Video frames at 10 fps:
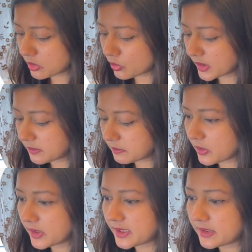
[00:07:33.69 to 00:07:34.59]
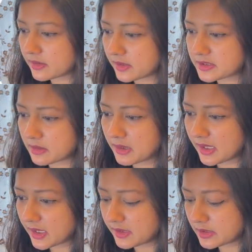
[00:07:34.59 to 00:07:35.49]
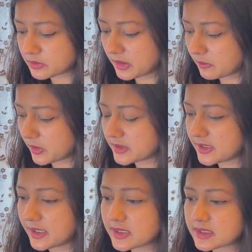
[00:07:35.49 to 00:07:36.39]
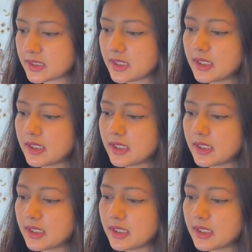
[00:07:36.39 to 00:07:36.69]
let's say my height is 1.6,